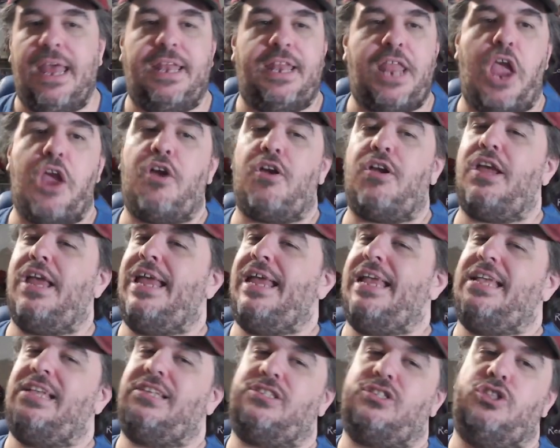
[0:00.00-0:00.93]
There
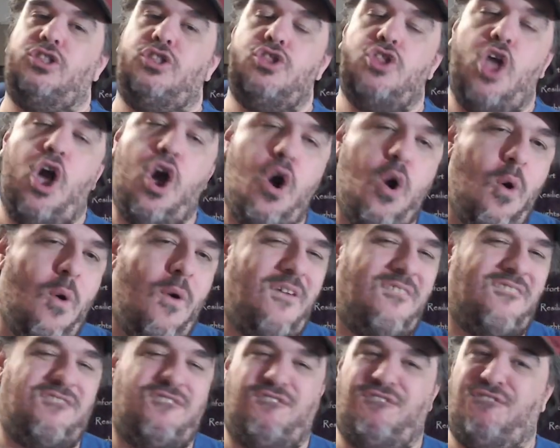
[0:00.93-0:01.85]
is
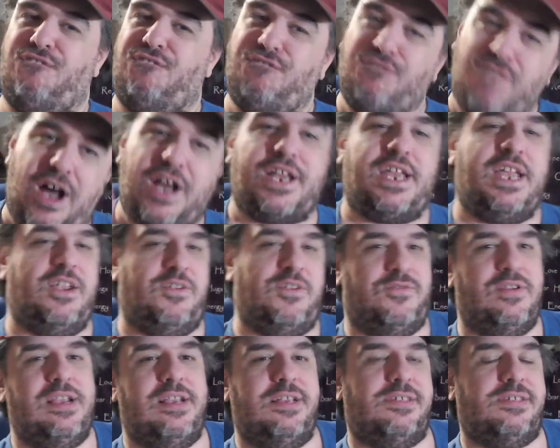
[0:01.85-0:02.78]
no fucking
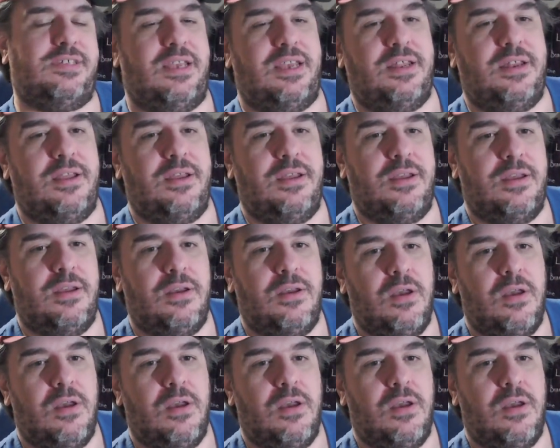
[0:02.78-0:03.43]
reason